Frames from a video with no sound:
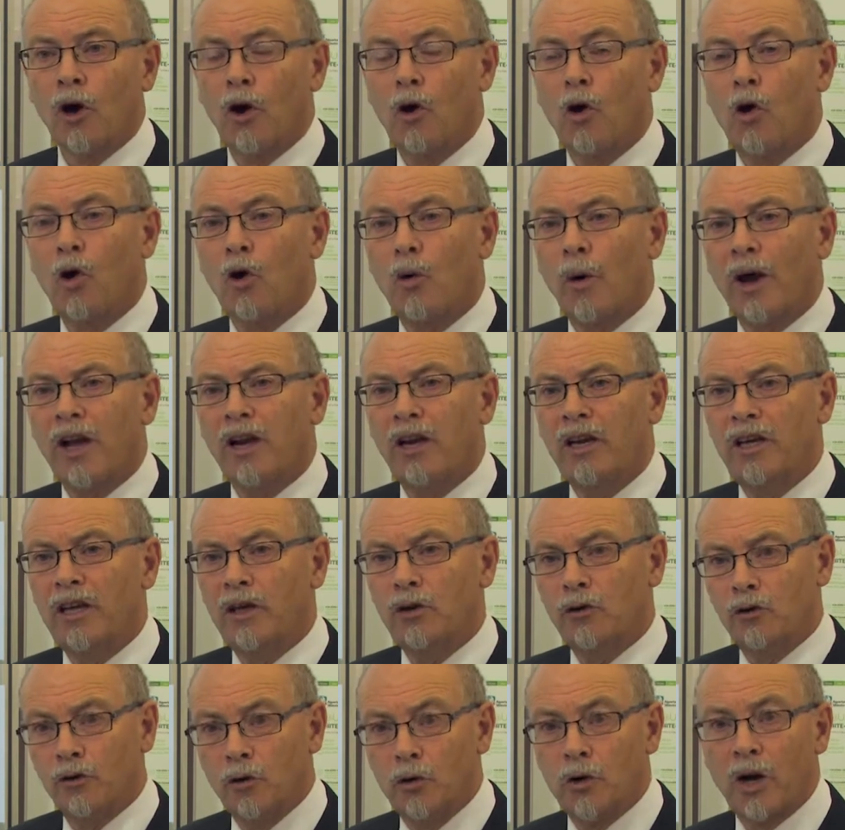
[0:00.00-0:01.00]
go
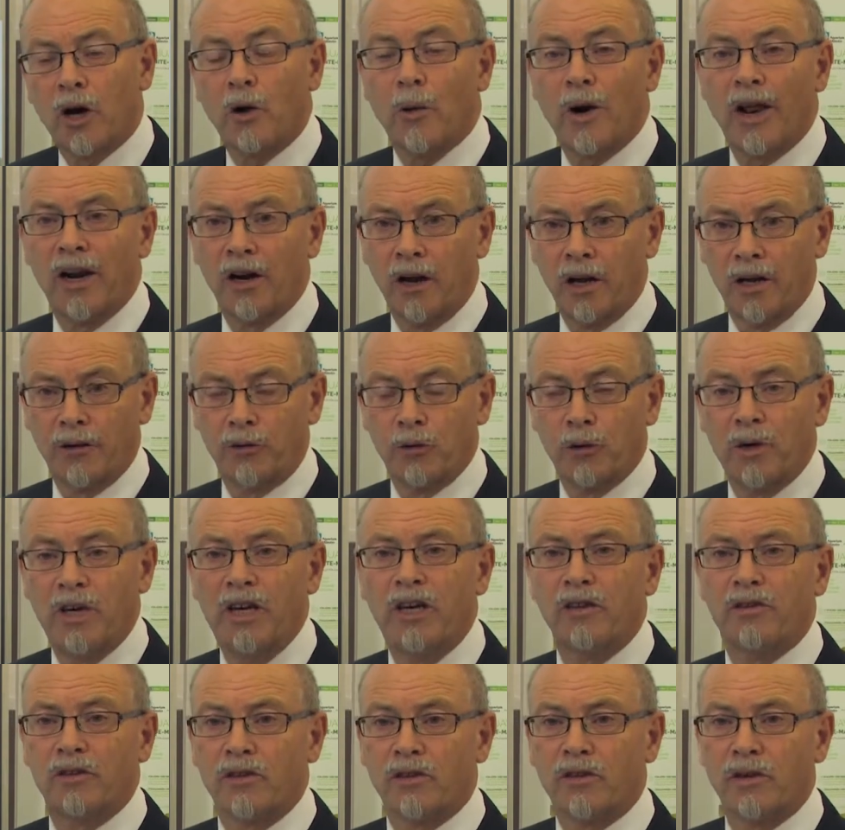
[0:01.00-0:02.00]
quickly to a granulate to
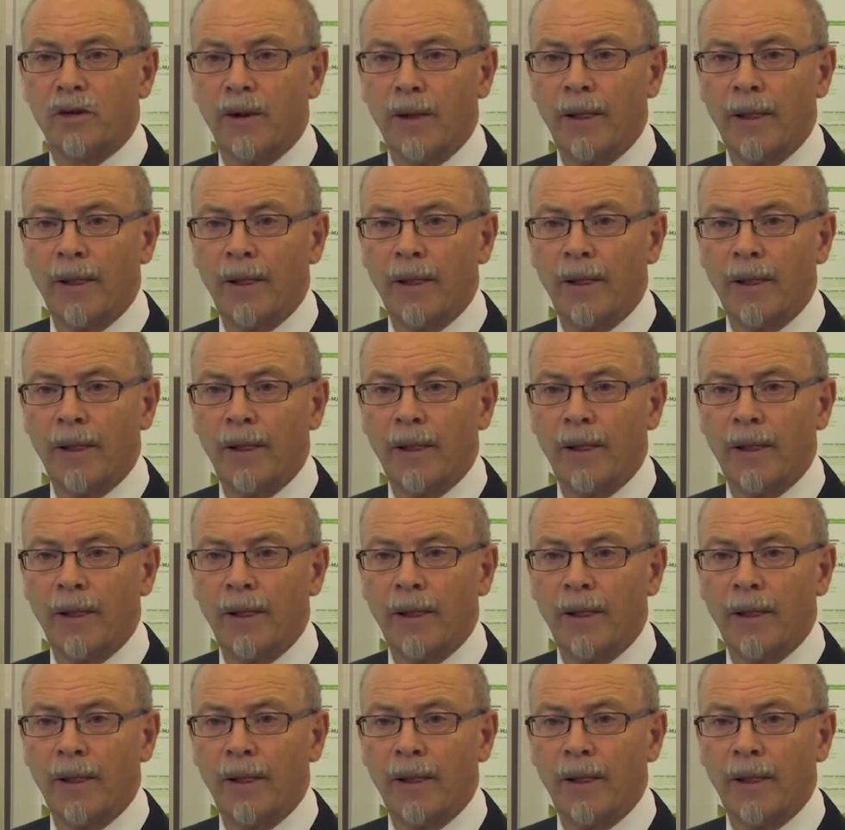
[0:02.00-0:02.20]
eat it.